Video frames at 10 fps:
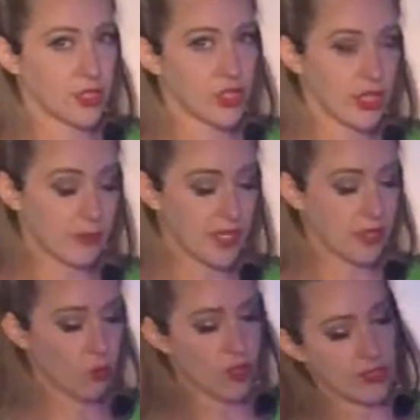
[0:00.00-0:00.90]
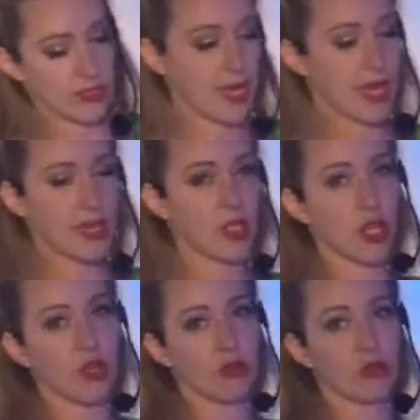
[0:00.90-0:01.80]
shimmy, one side,
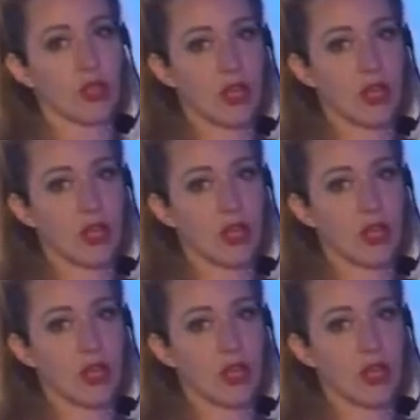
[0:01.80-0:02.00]
no,